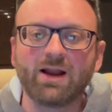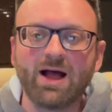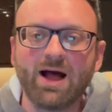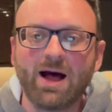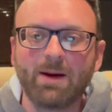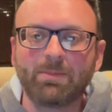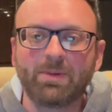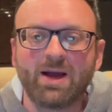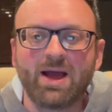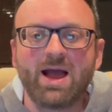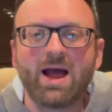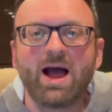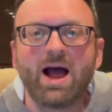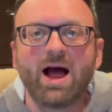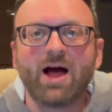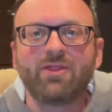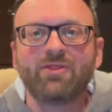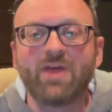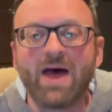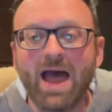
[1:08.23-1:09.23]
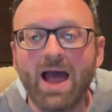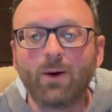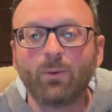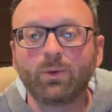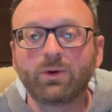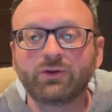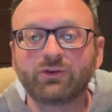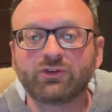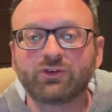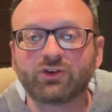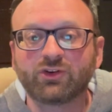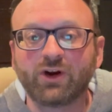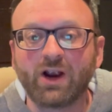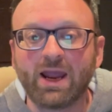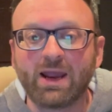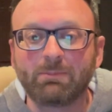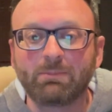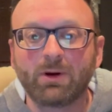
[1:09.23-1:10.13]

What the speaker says: up, that was great.